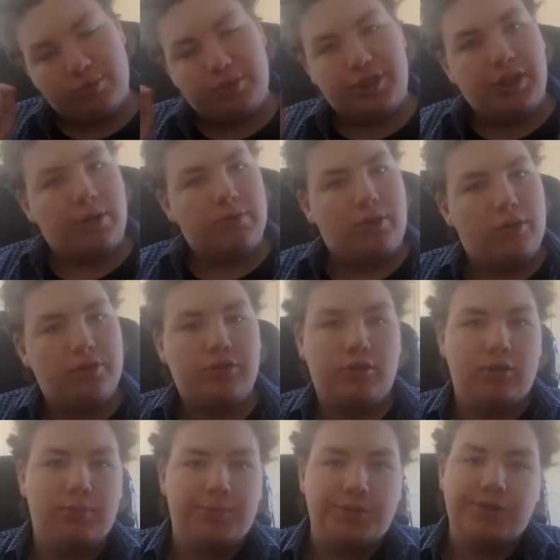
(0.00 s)
out
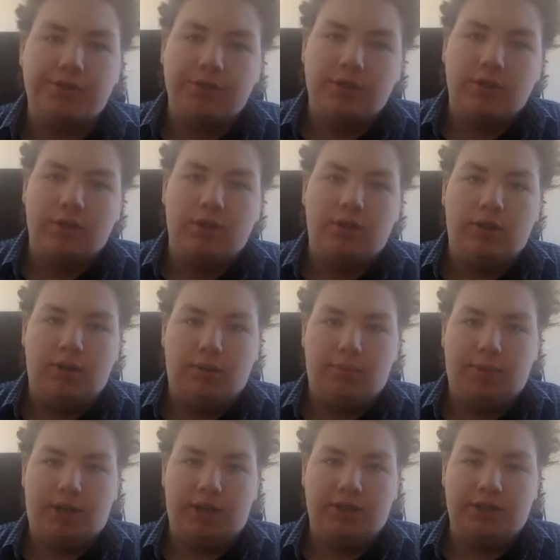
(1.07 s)
costumes
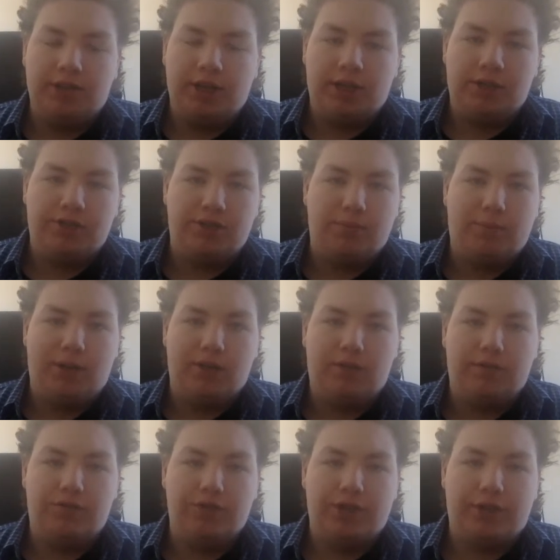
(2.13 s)
behind stage in a matter
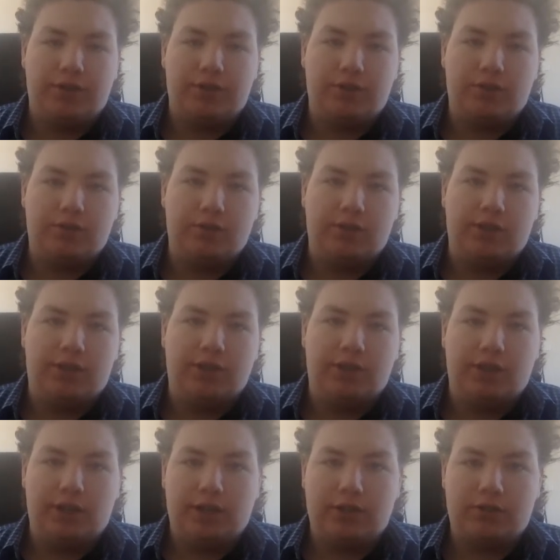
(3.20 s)
of seconds so that they can
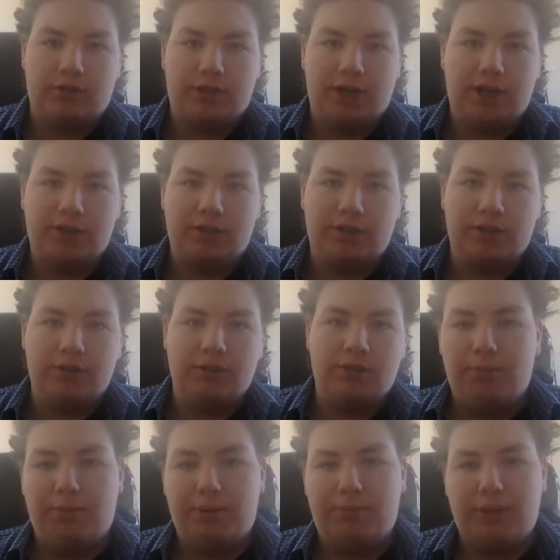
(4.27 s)
get extra characters.
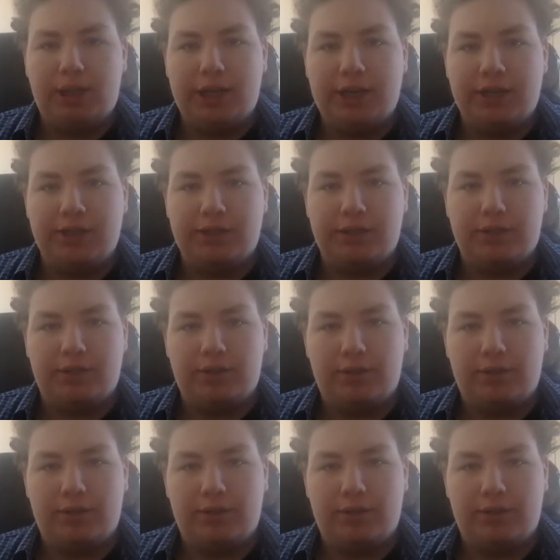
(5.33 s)
But plays,